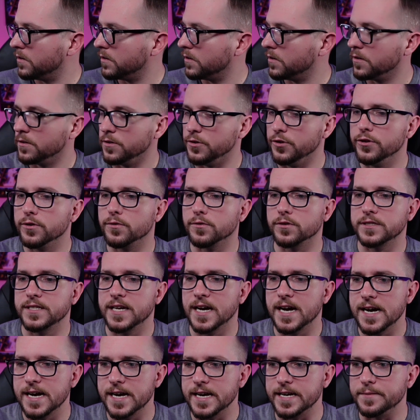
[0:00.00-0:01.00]
New York
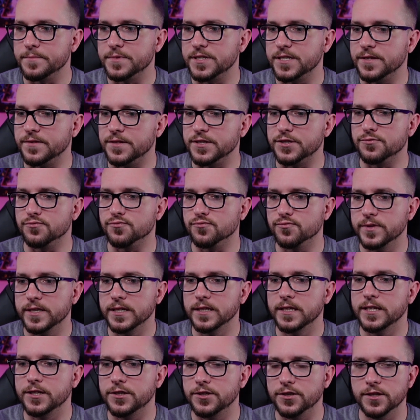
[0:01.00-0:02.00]
Times did this
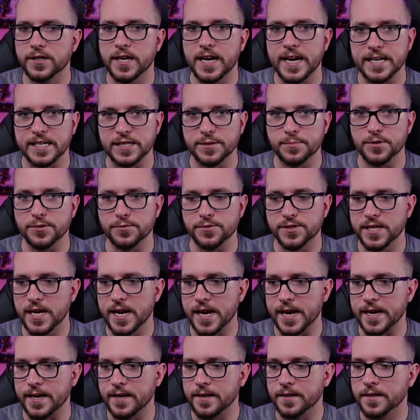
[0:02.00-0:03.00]
really good expose
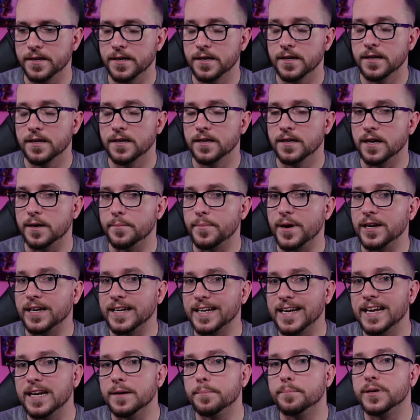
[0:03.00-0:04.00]
about,
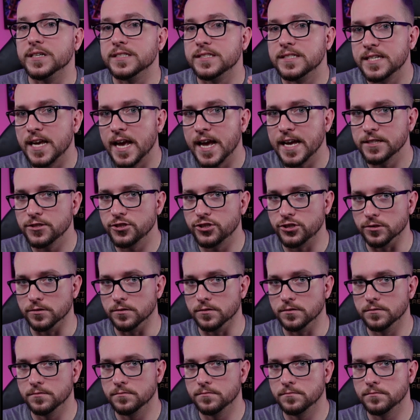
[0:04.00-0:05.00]
again, a
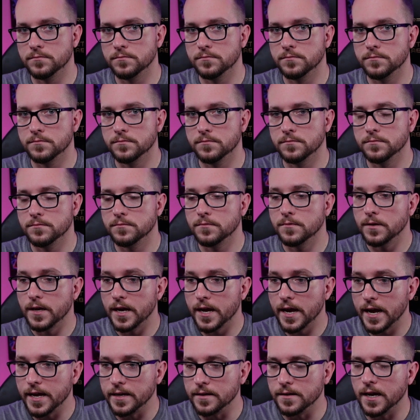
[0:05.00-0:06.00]
potential,
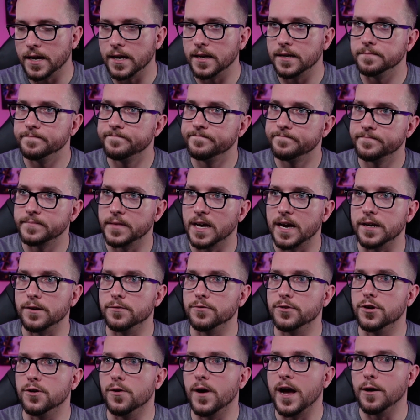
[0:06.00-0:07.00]
and I don't
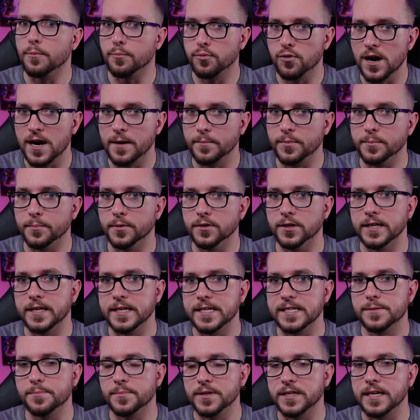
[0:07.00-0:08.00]
know how probable it
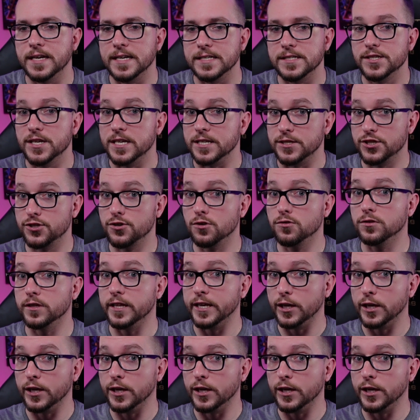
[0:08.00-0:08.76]
is, but it's certainly